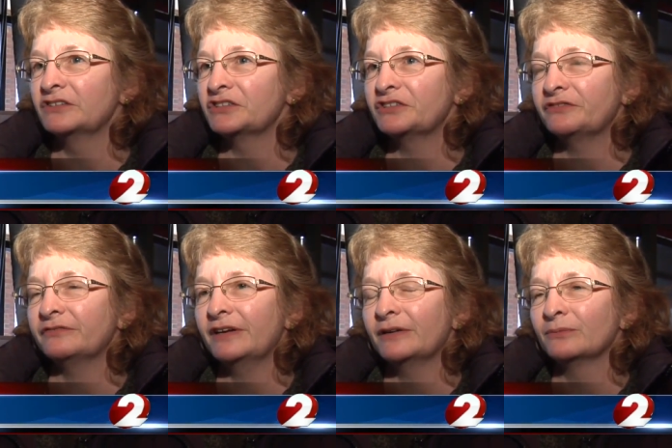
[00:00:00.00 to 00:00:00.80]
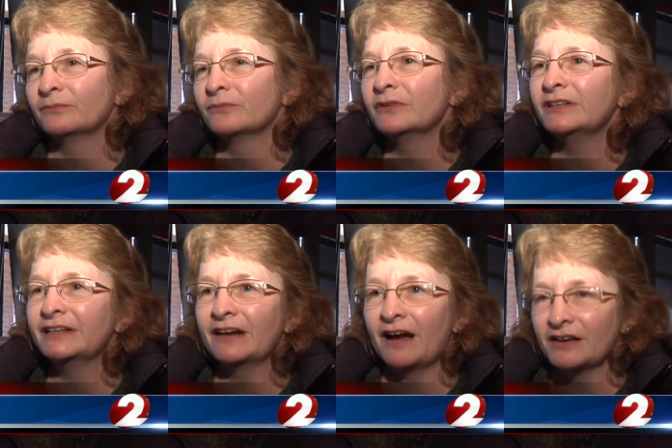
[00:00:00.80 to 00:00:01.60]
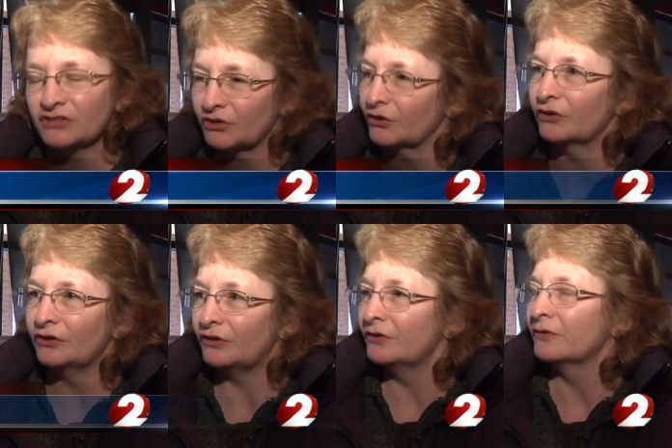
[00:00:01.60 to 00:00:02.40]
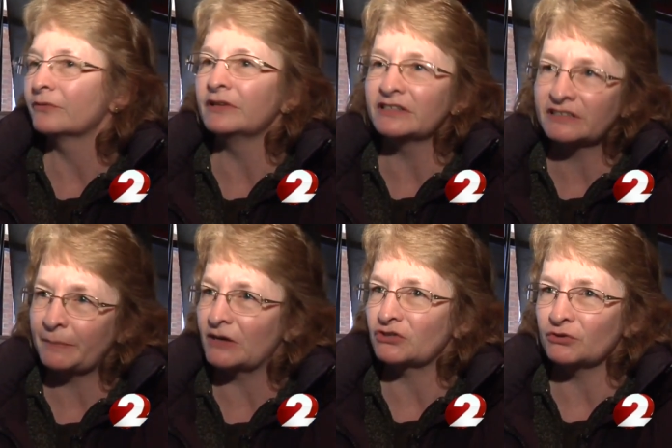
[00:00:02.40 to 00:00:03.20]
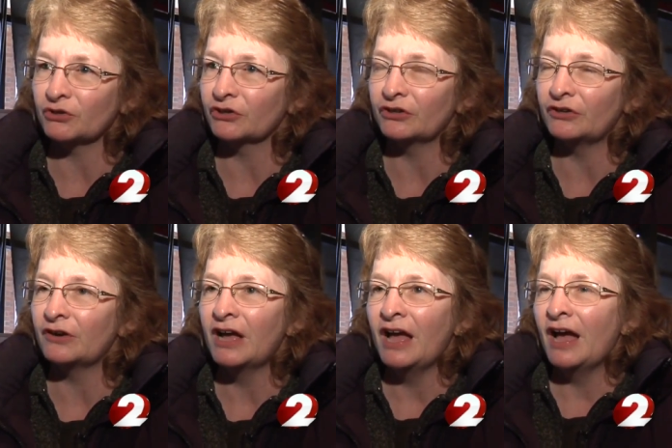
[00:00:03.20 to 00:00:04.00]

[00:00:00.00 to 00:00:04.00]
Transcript: just a really nice girl, really special girl,